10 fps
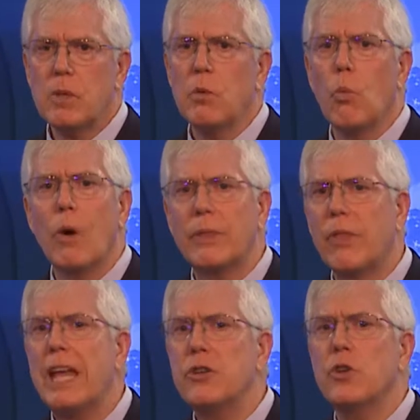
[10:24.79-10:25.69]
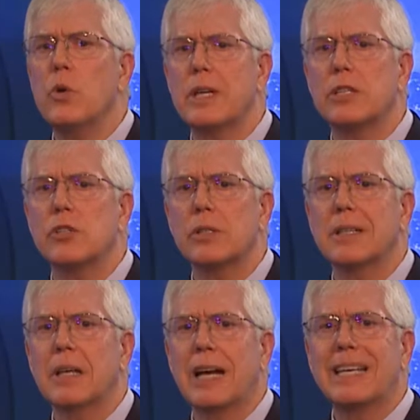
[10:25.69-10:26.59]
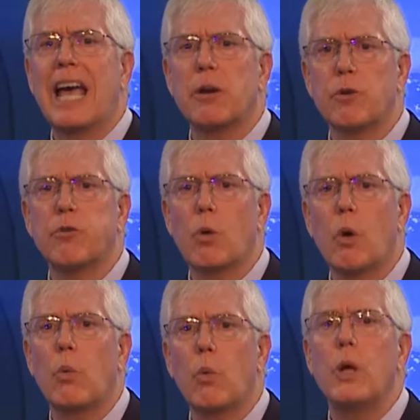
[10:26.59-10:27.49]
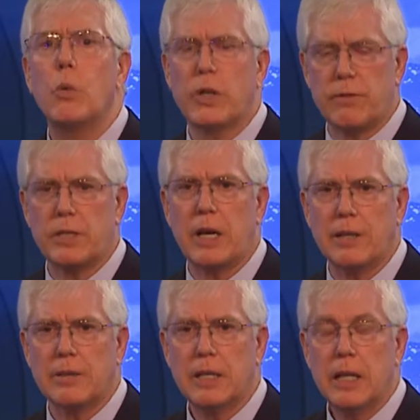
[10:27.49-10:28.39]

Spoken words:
What they do is accounted for what we would have done.